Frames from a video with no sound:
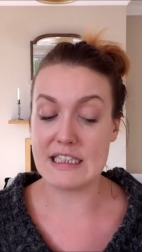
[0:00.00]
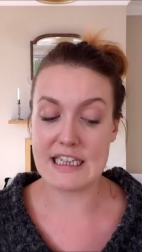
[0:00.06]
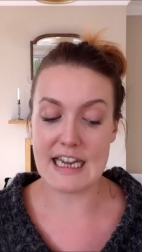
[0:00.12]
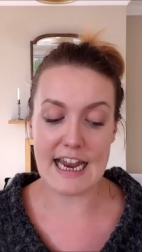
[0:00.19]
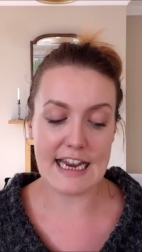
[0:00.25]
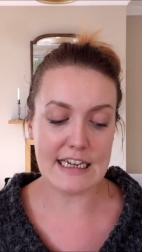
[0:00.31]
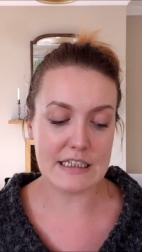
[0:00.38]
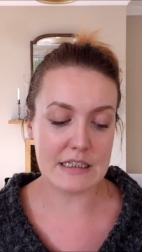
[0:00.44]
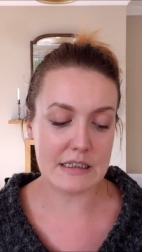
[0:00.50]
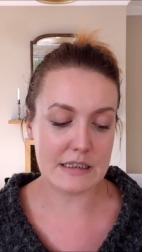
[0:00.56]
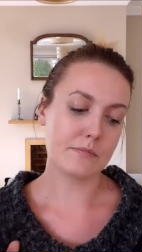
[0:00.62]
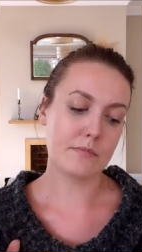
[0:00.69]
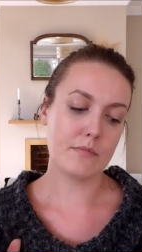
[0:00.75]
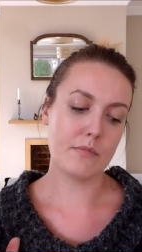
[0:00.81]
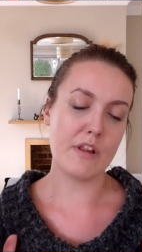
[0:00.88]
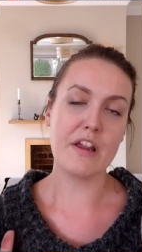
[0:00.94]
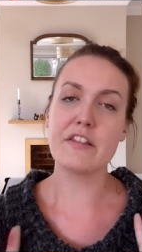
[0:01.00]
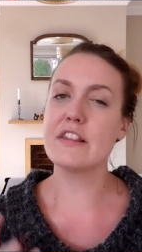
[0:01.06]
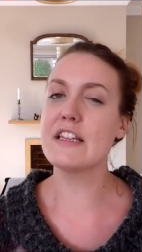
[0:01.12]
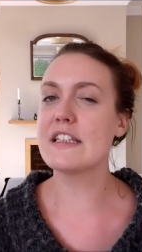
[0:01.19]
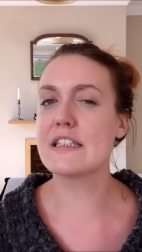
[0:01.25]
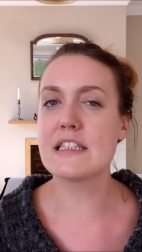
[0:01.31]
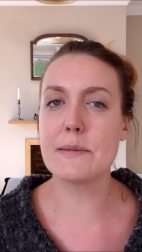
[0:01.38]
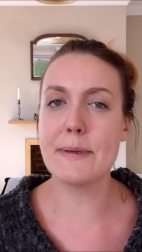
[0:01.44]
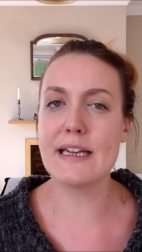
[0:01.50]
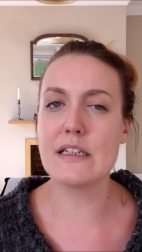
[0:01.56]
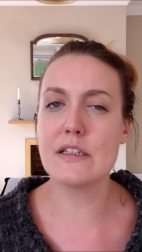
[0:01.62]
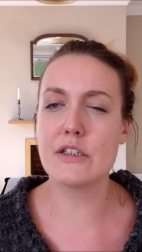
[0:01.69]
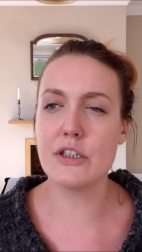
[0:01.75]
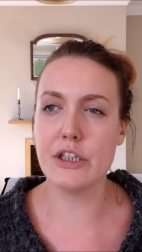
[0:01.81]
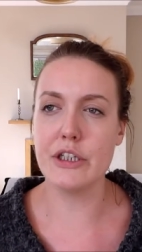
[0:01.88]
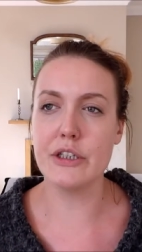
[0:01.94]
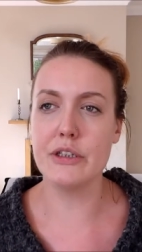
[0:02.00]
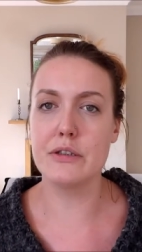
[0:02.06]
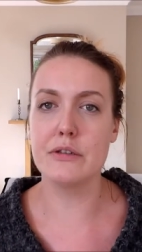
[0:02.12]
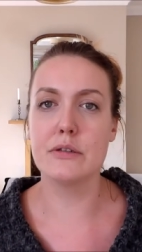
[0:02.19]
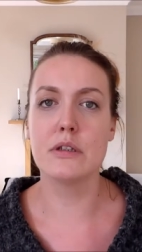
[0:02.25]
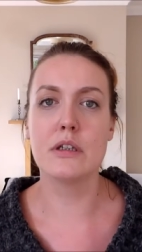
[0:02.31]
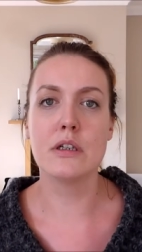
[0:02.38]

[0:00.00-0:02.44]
tastes. This is a bit too